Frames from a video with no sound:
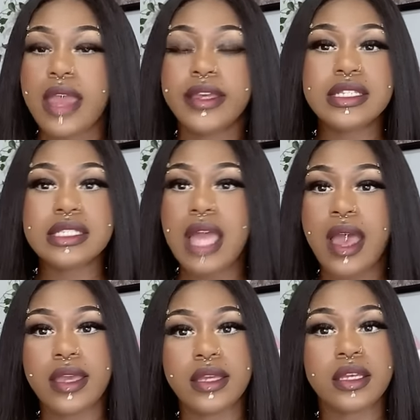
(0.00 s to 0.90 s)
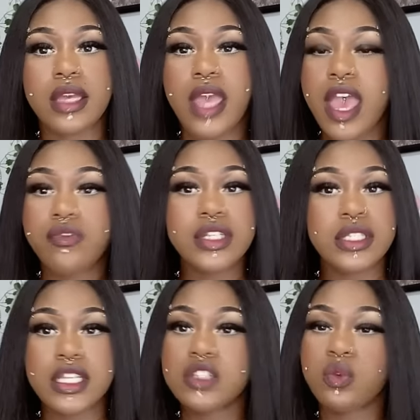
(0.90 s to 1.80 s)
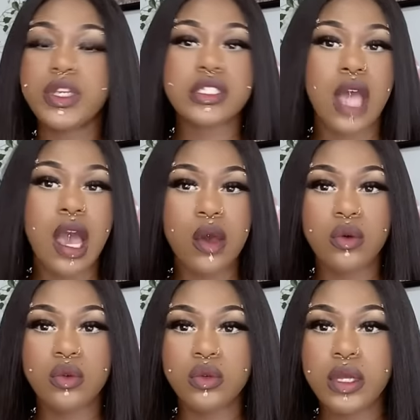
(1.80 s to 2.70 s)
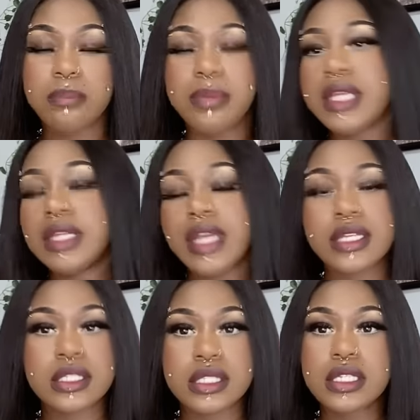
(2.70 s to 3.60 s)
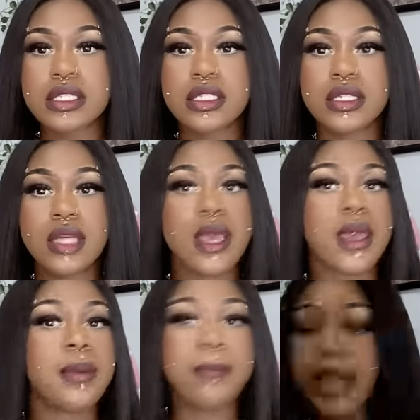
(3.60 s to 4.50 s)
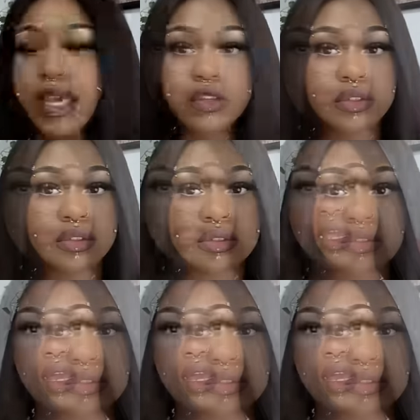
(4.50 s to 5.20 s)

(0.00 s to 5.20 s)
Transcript: it's like ever since we saw big leg sister banker.